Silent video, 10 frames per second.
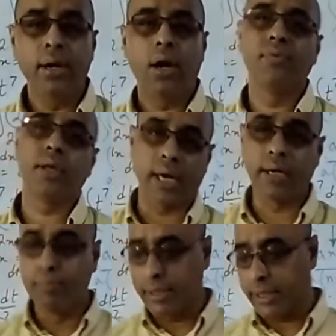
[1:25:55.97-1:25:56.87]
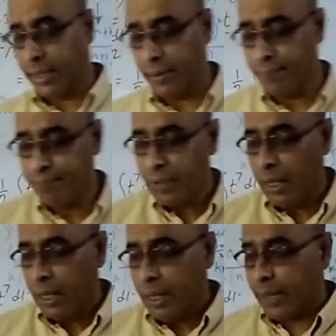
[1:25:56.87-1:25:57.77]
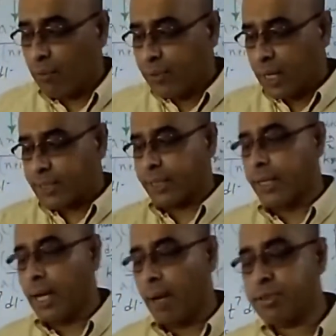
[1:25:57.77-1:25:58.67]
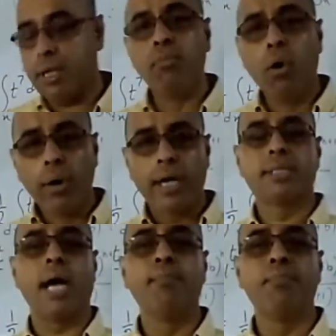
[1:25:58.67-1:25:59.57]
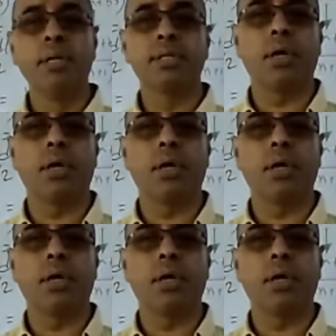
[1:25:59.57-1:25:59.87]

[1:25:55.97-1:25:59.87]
of the study material. Now we are taking up some more examples